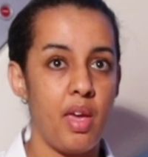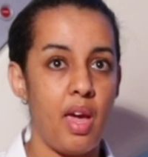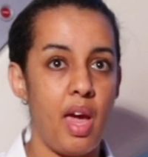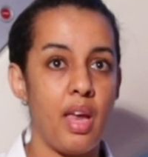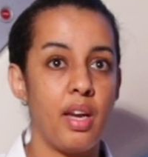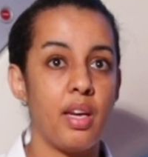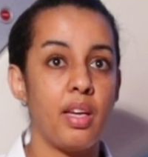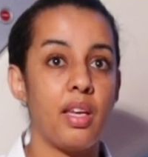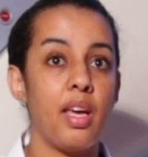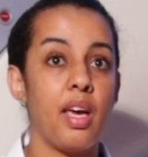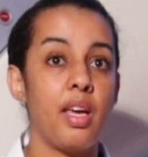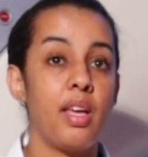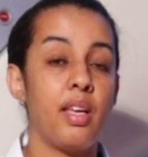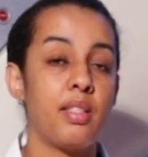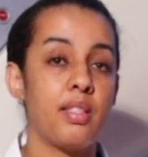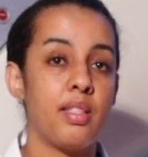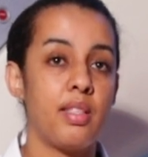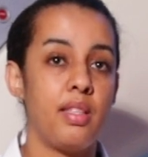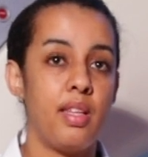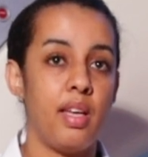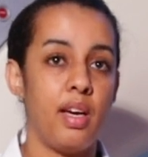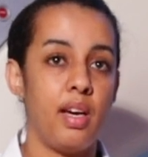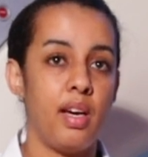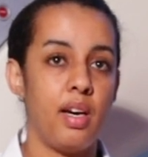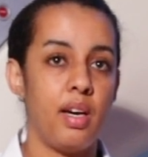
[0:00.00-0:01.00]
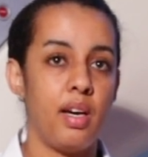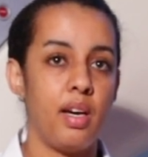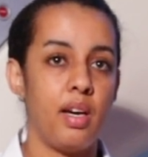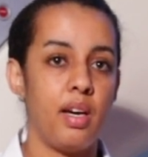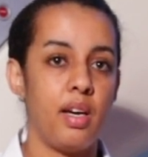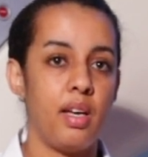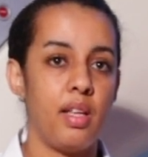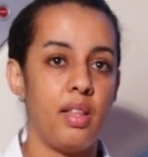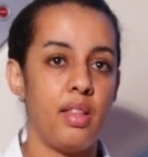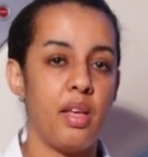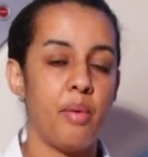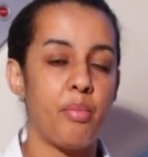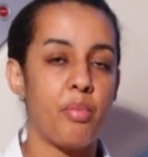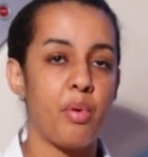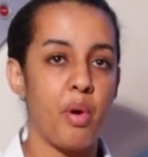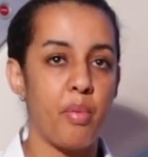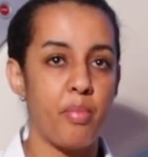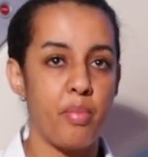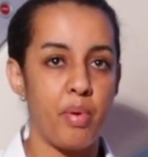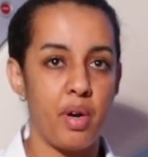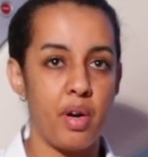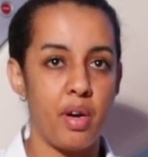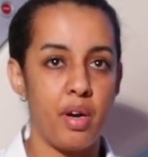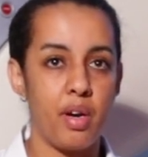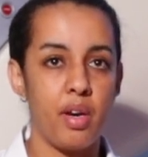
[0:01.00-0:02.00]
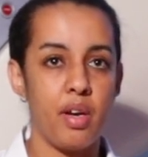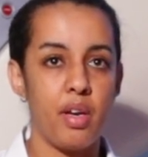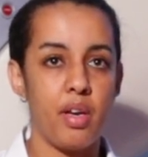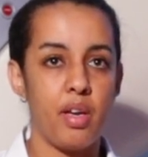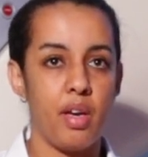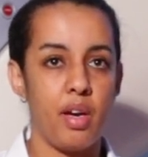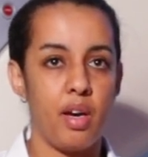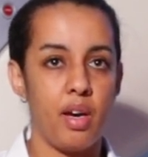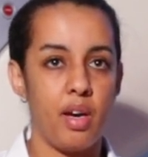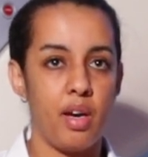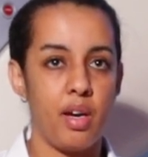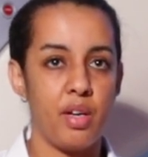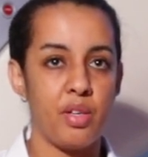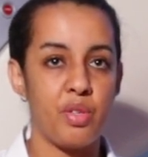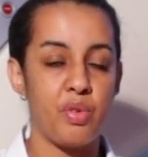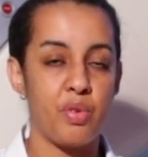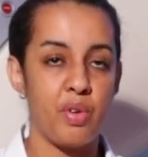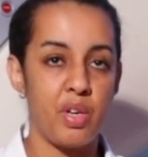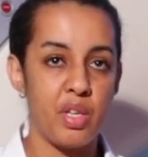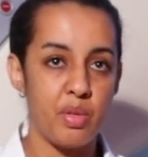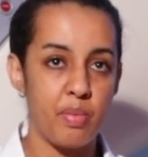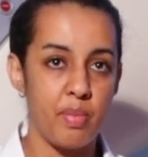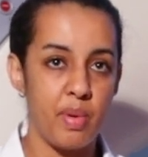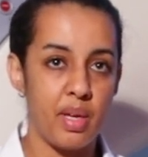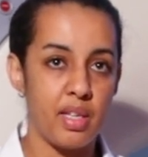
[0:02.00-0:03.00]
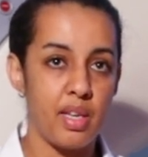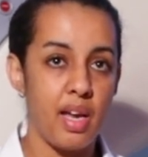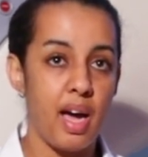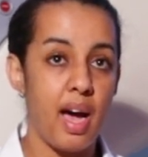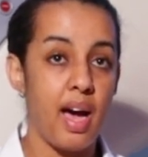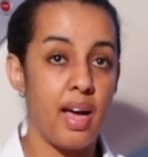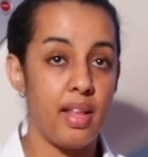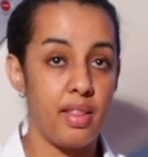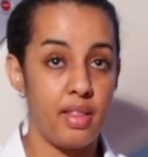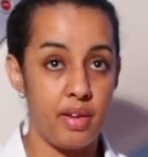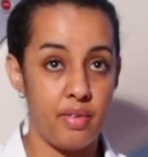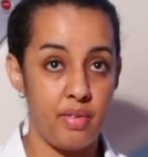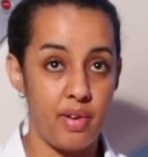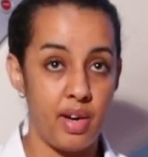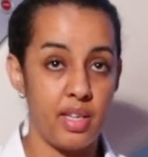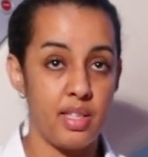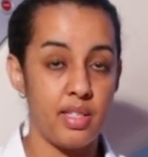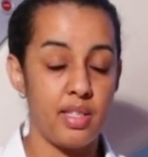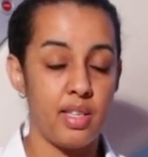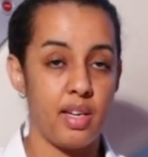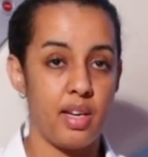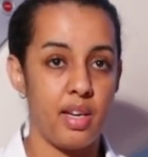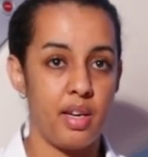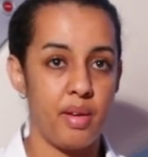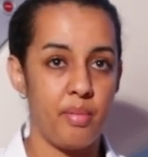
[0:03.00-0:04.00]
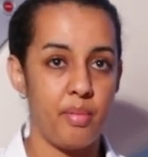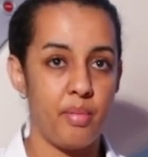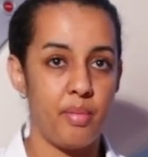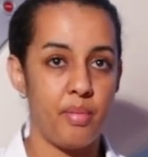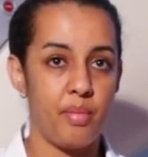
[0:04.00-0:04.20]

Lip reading: and get the proper treatment at the right time.